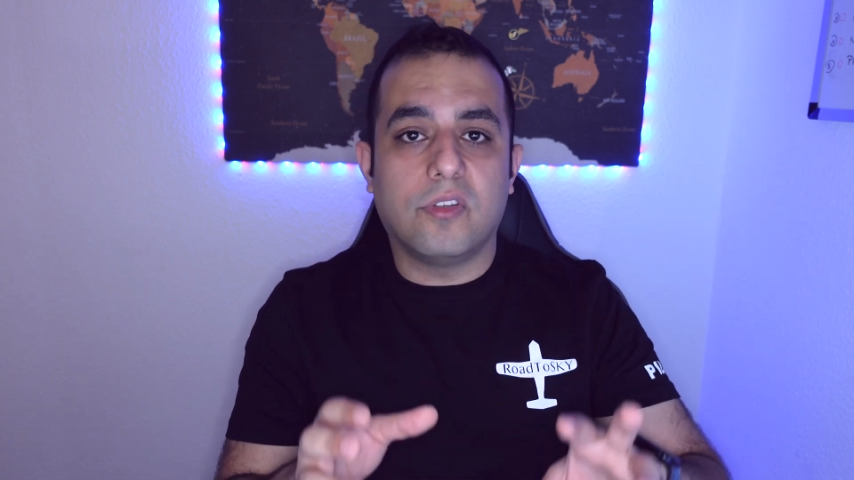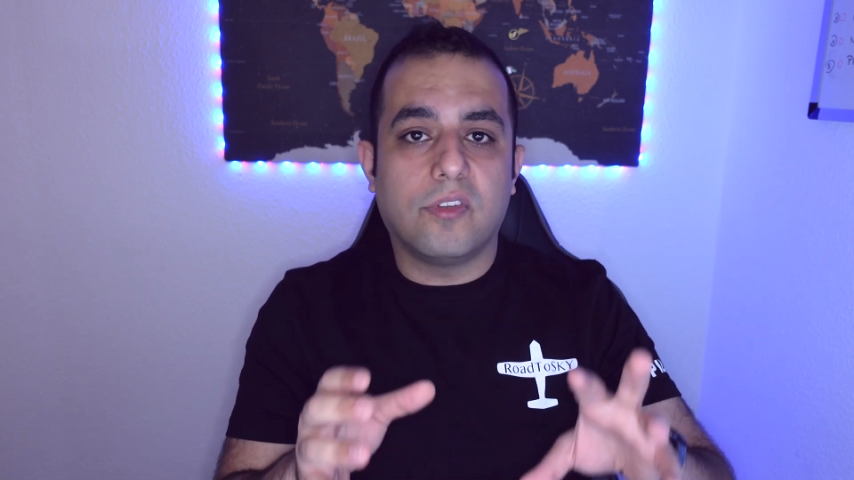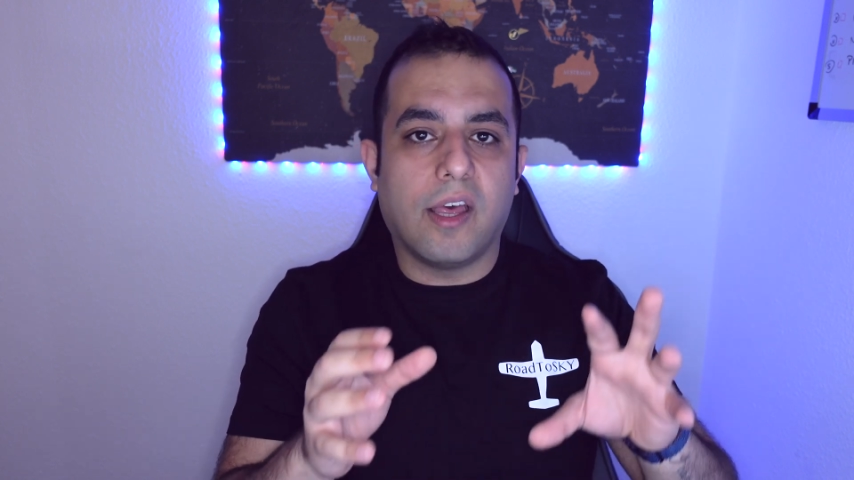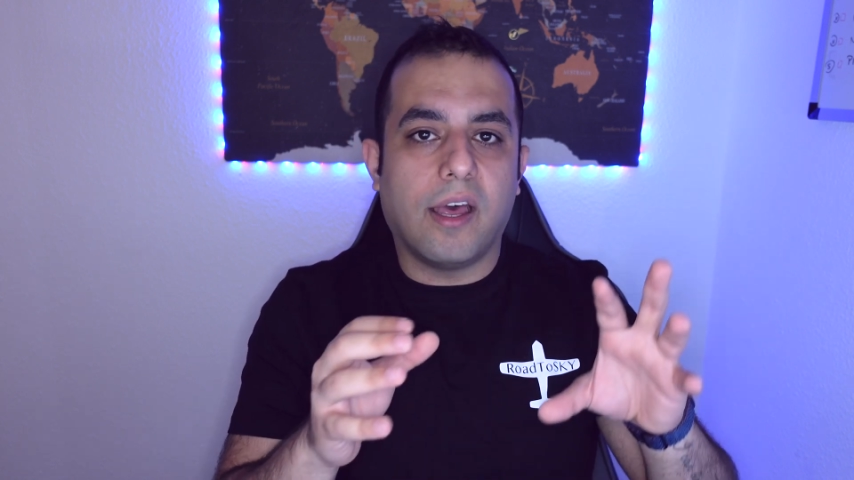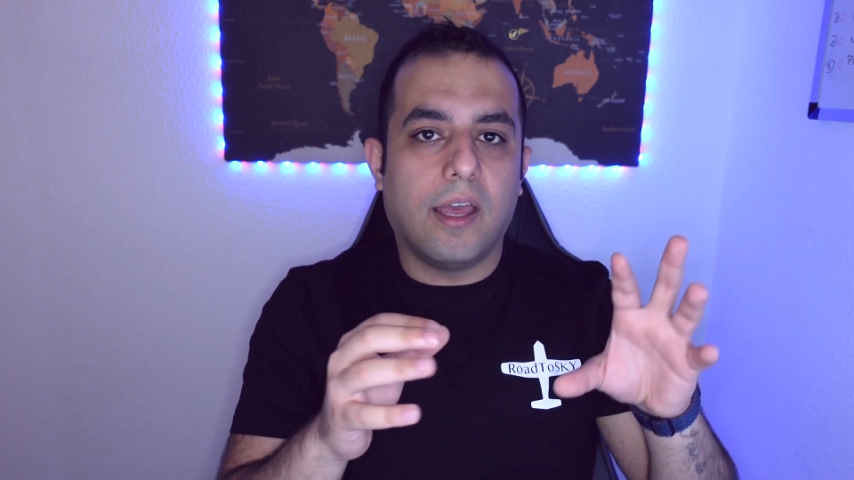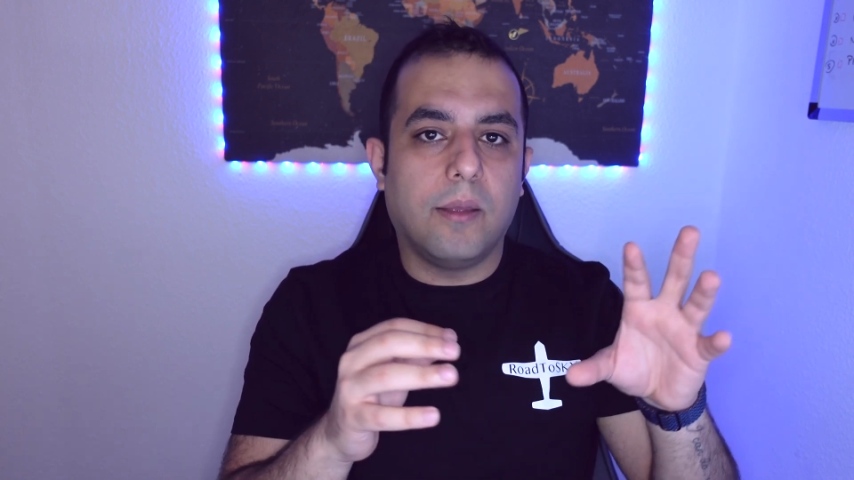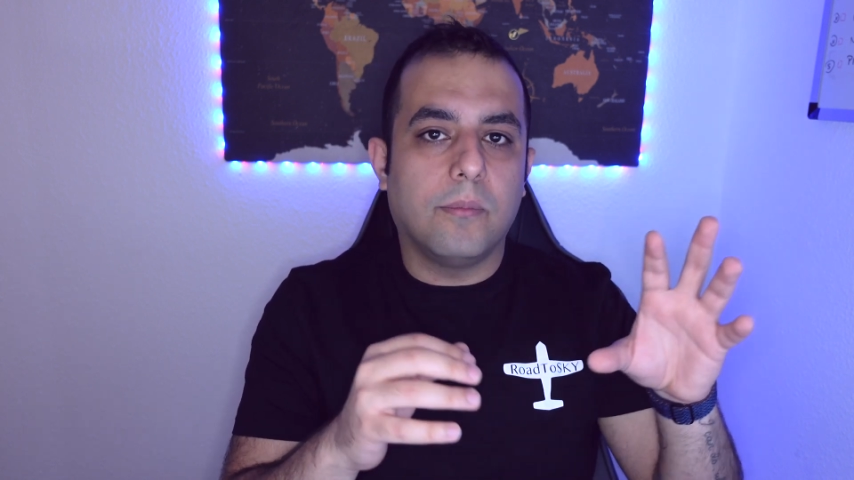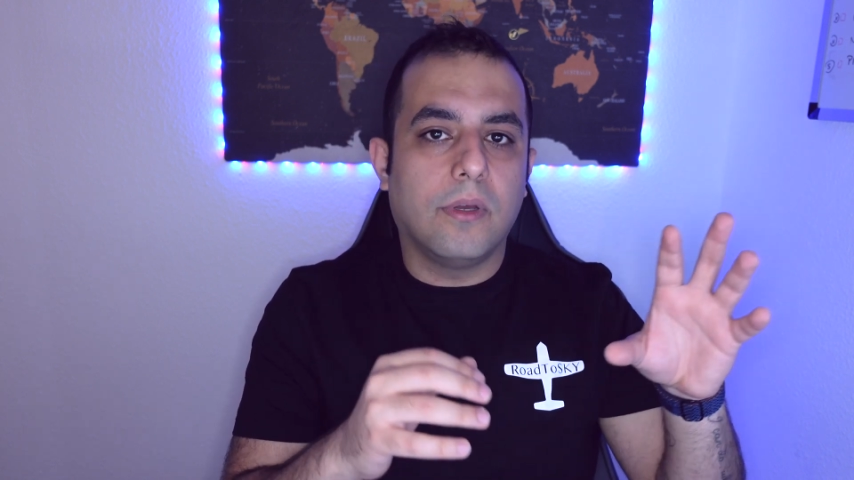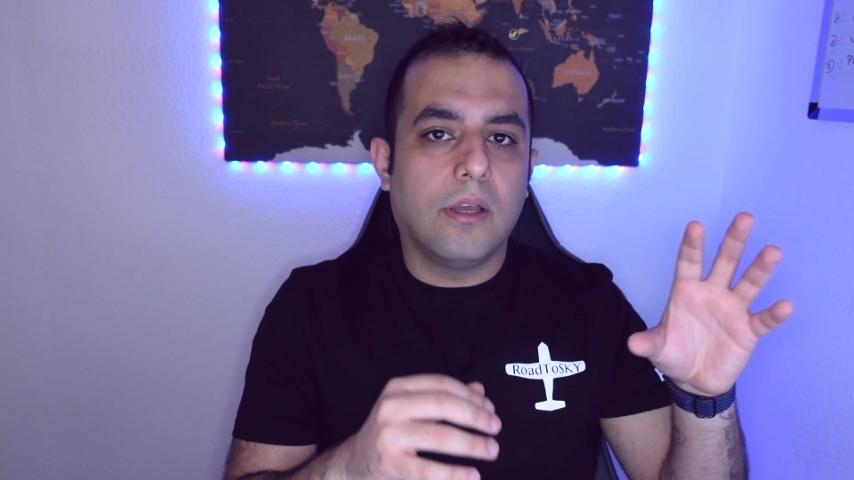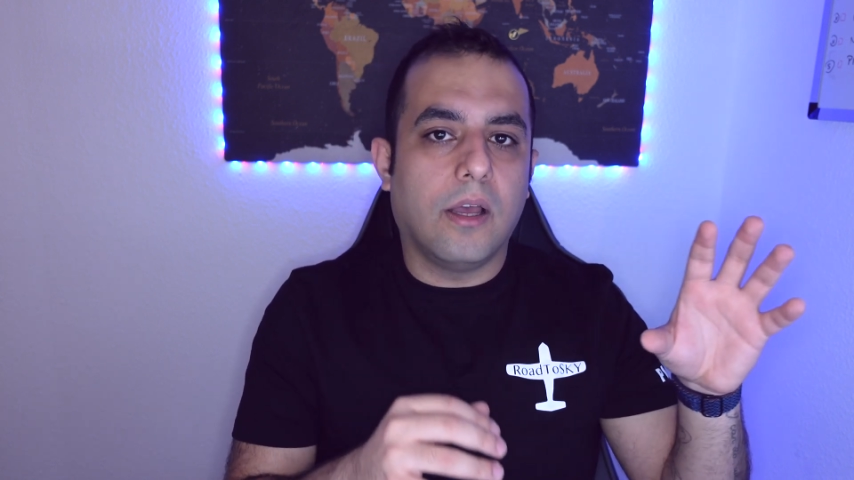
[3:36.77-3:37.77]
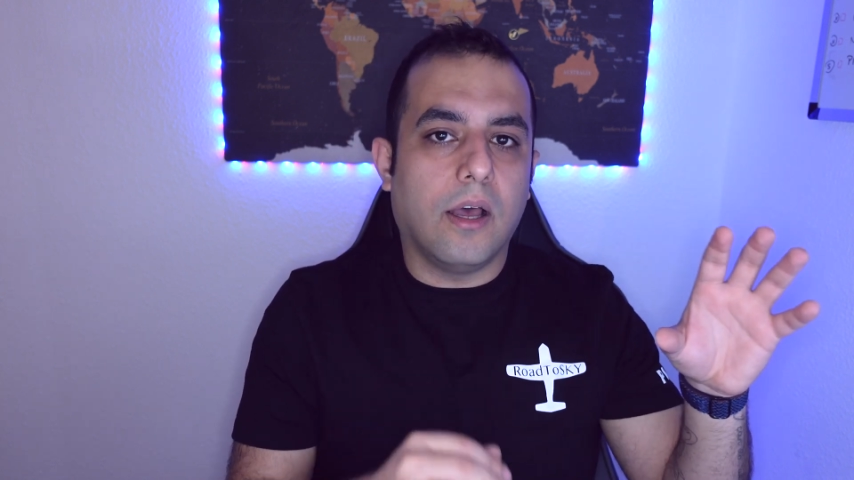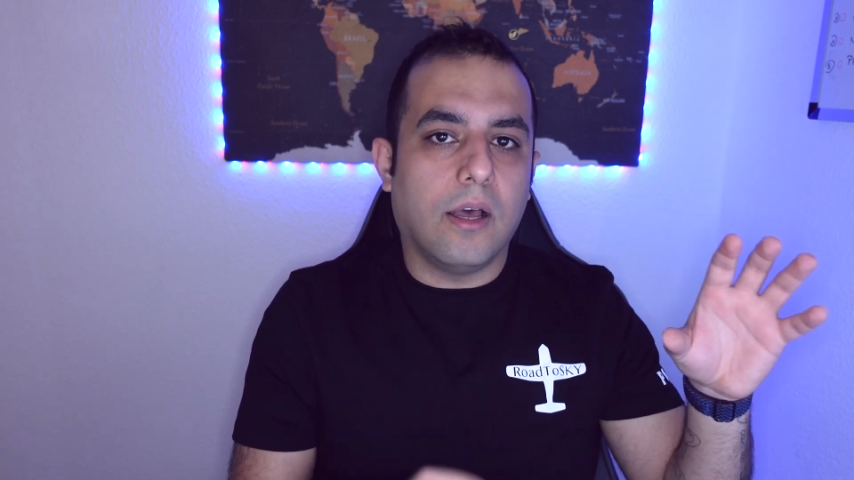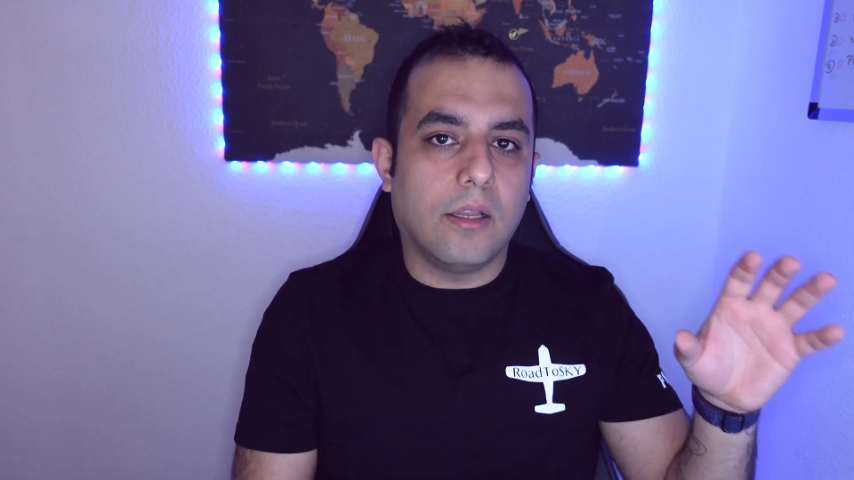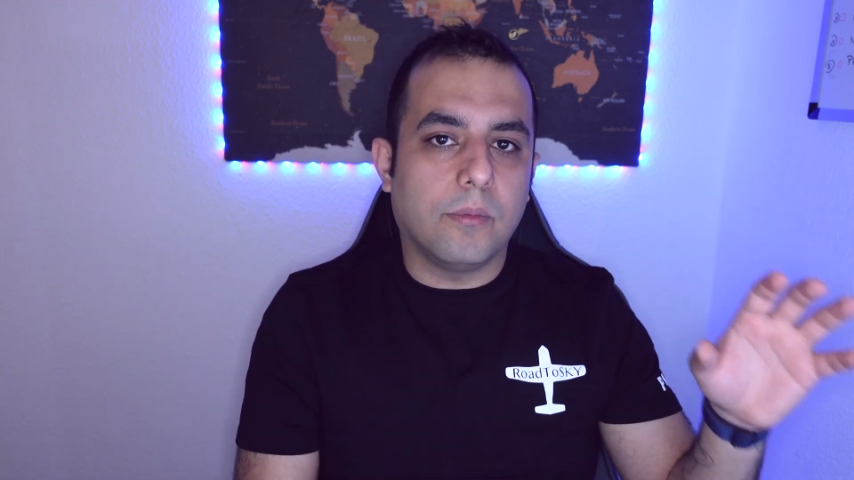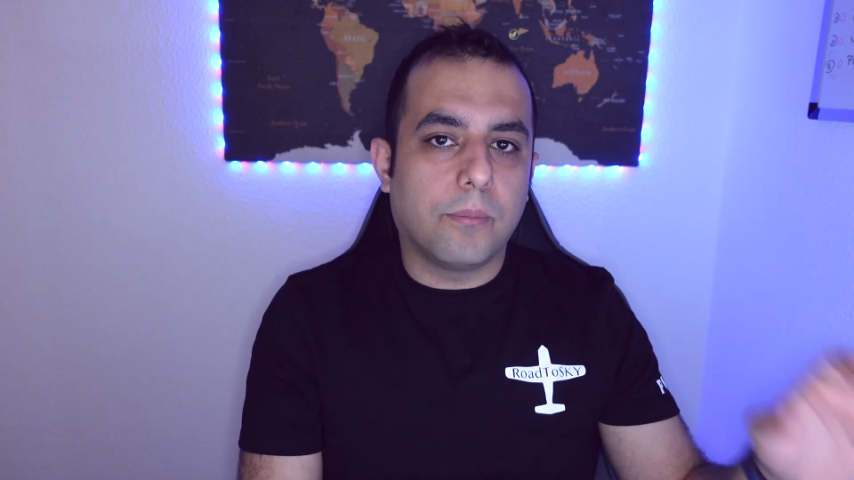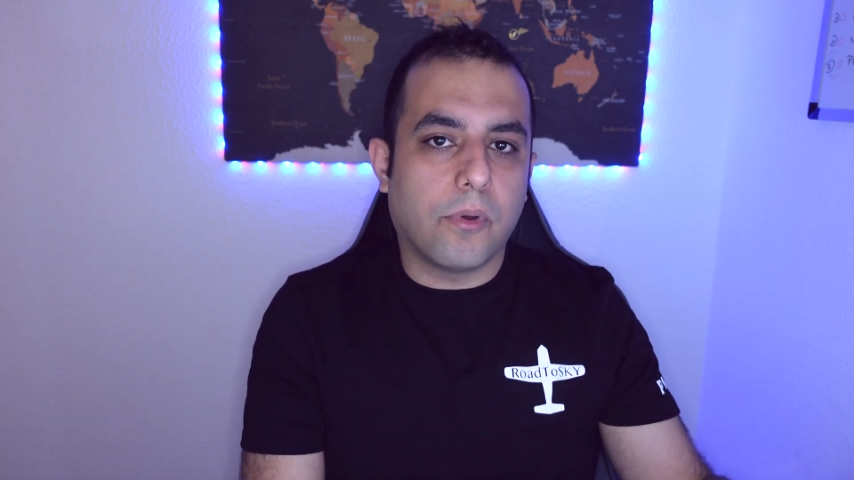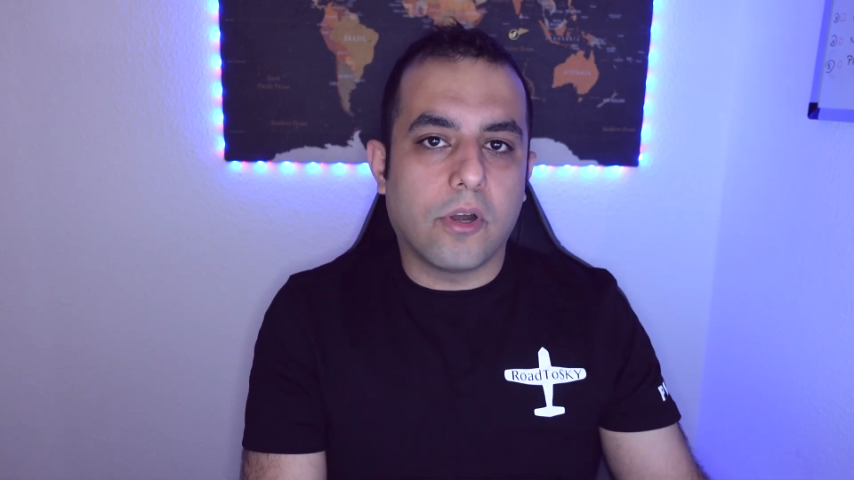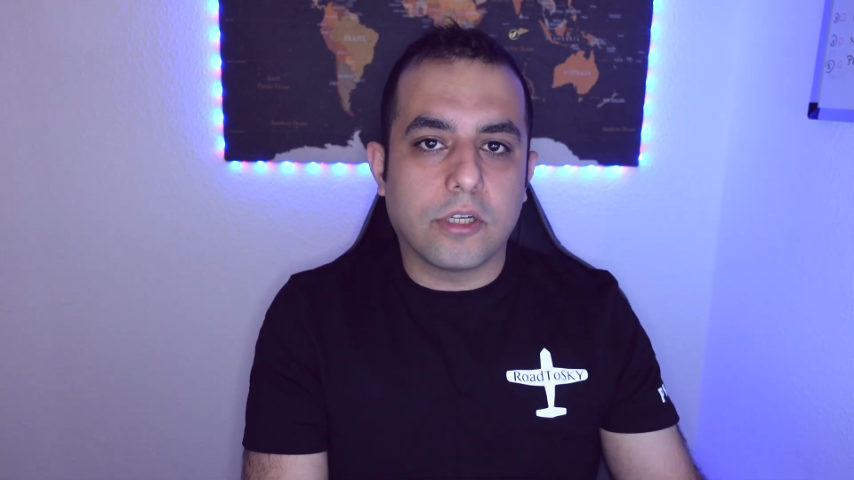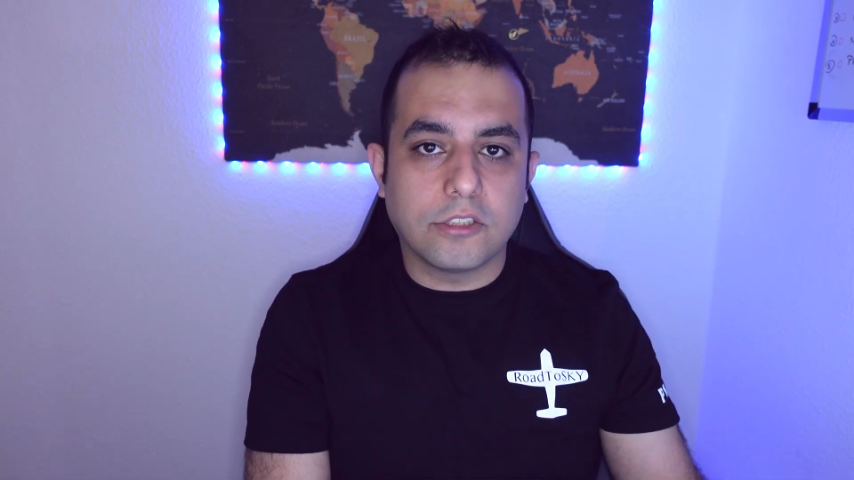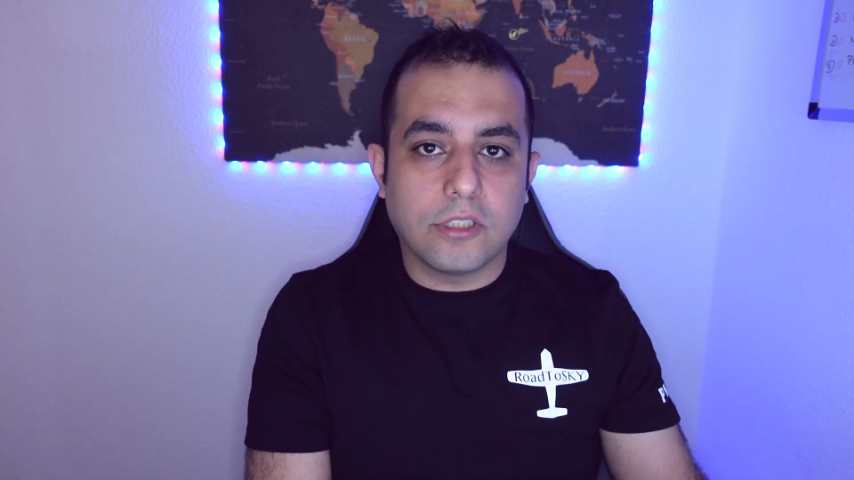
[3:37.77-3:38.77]
the time on
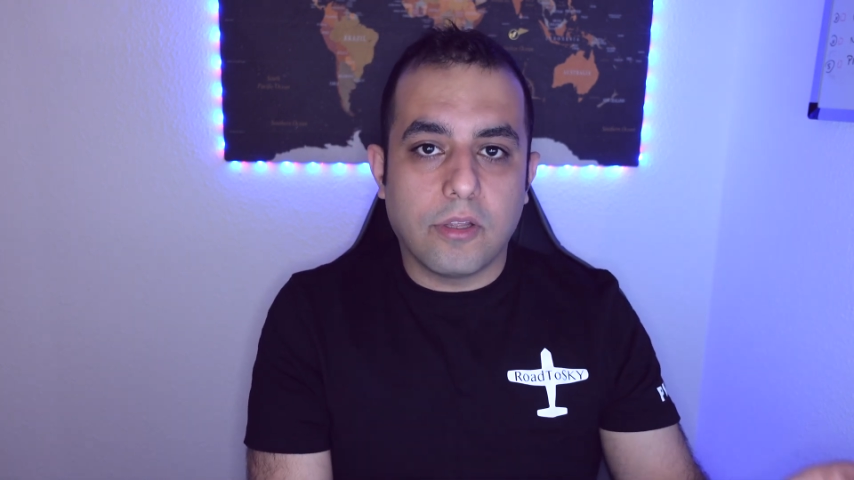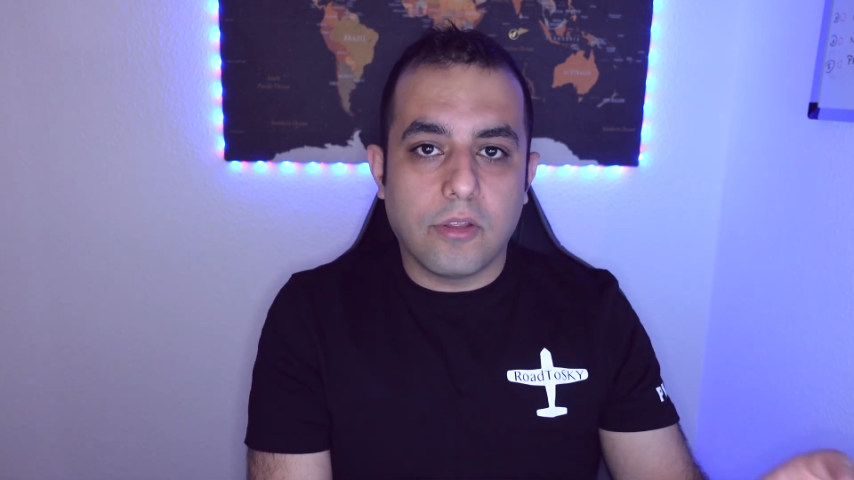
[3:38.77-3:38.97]
part